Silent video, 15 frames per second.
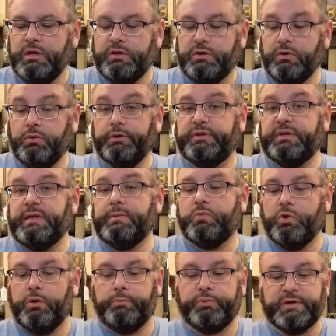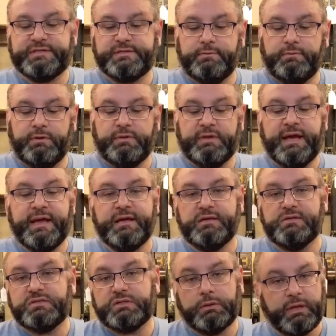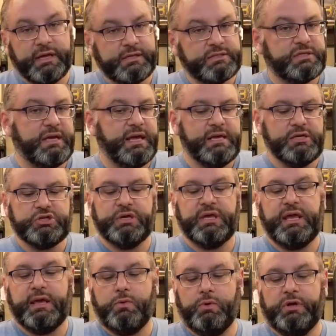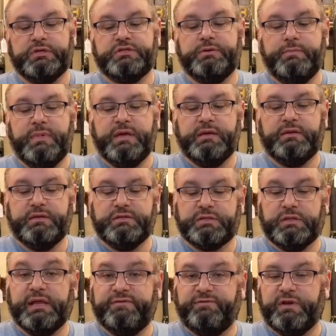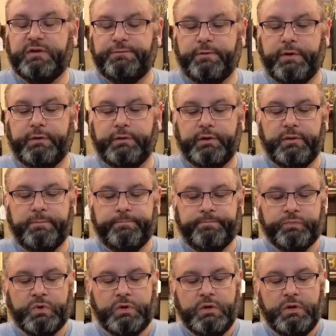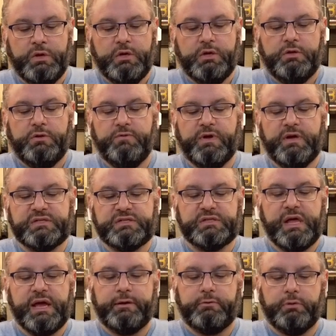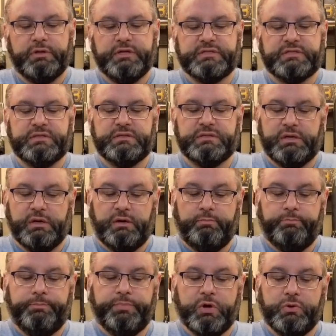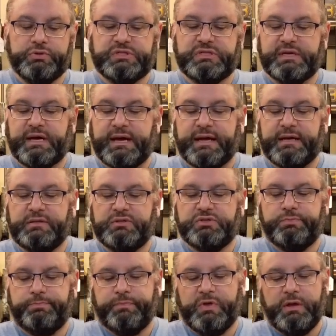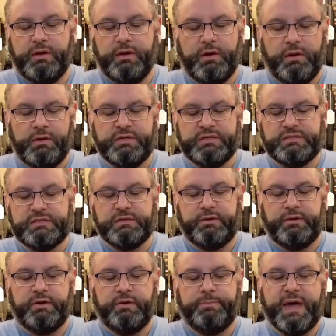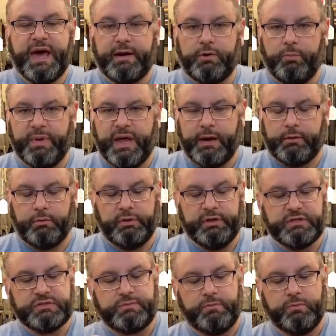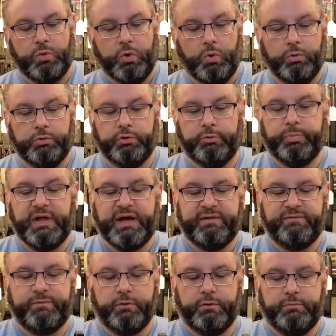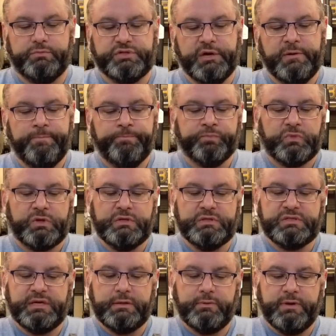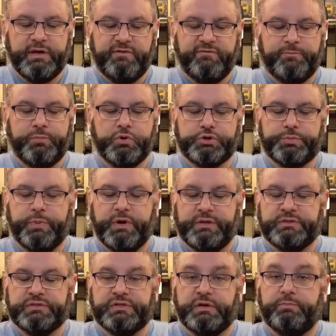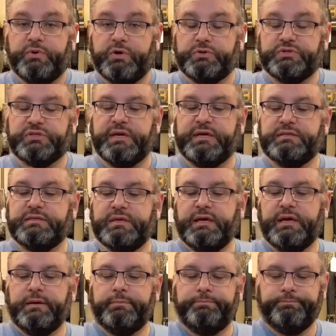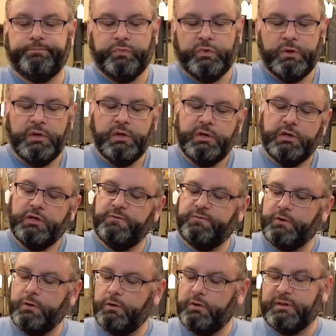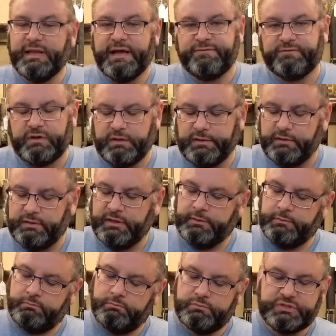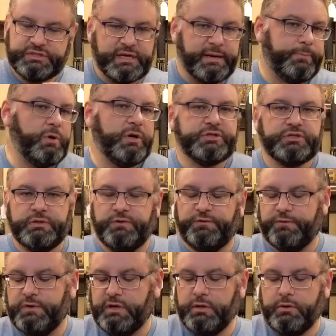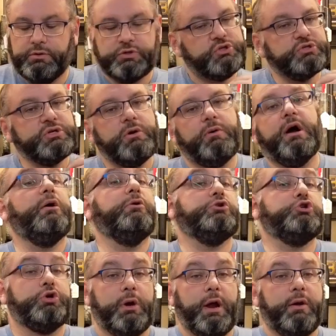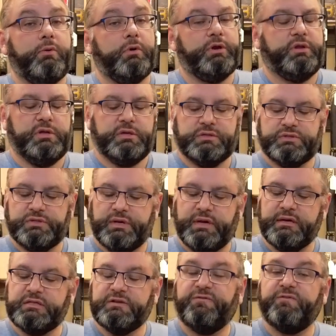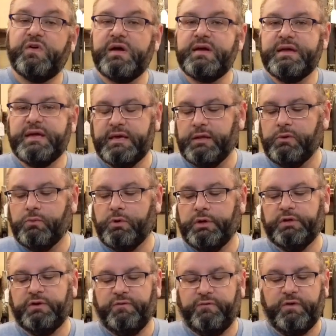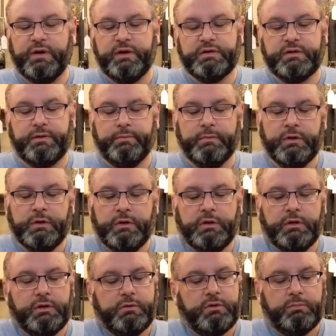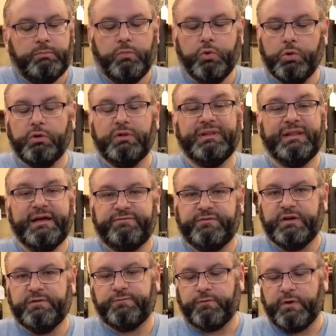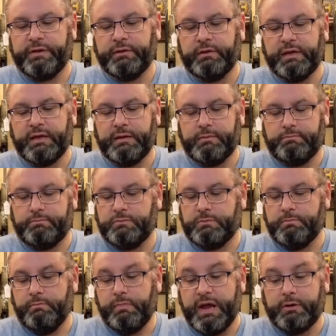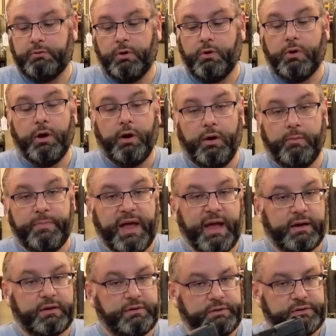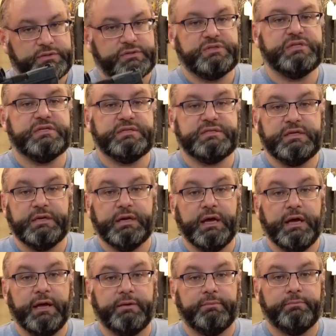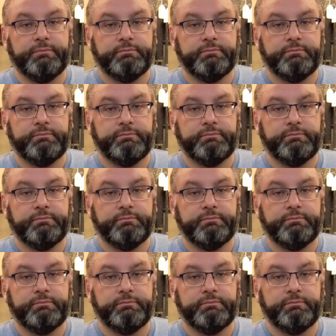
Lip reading: The only thing more impressive than that is the lengths that H&K went to make this lefty friendly. You've got slide releases on both sides, and gone is the paddle mag release from older platforms. Instead, we have push buttons on both sides again. If you're a lefty, then stop watching this video and just go out and try one of these. I defy anyone to find a more lefty-friendly micro compact than the CC9.